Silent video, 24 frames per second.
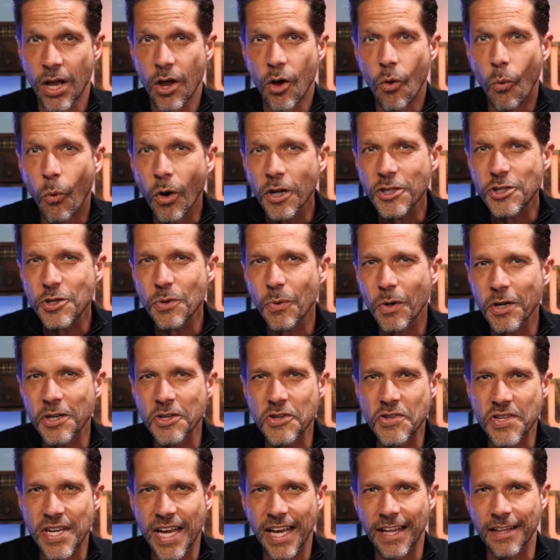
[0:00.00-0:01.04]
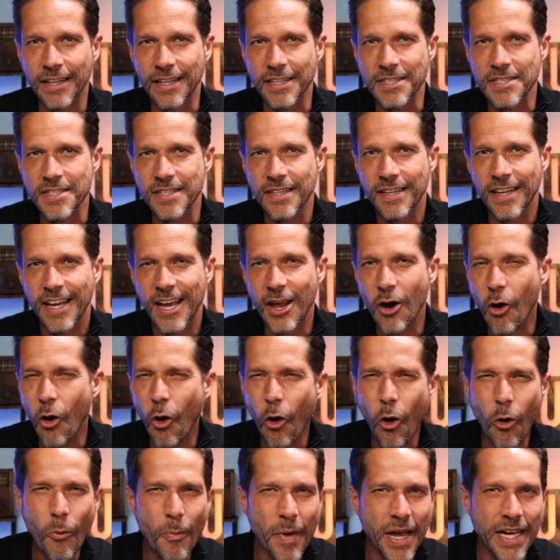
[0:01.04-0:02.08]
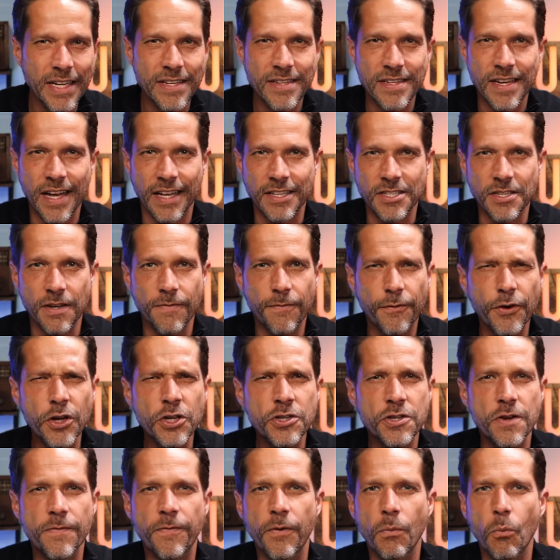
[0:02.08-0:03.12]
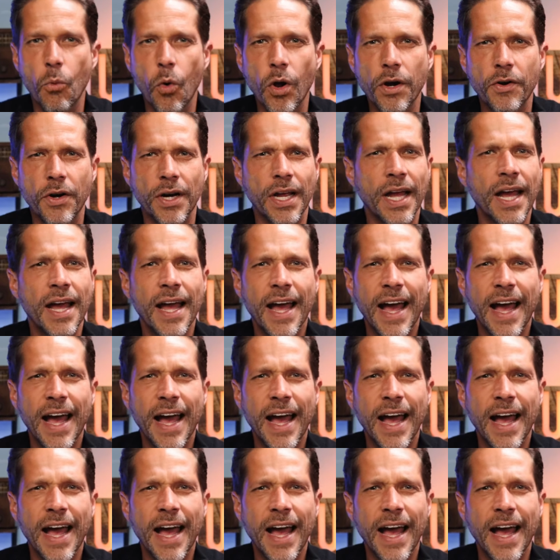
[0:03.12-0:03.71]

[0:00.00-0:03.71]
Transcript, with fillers: Once you understand this, it all makes sense and frees you from wondering